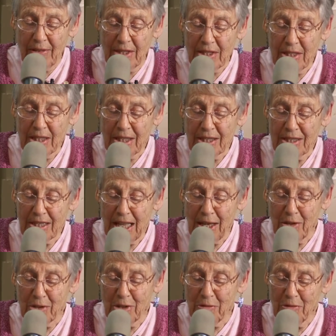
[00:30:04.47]
The
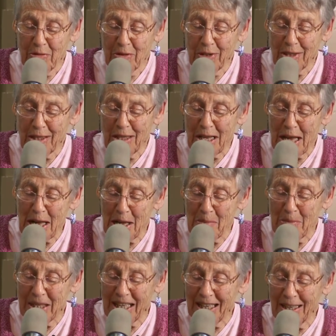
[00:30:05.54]
6,000 foot
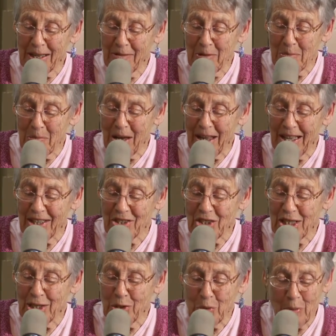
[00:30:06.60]
climb and 11 miles
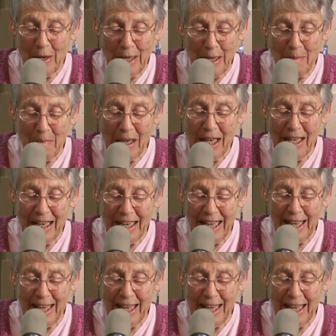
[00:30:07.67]
each way made it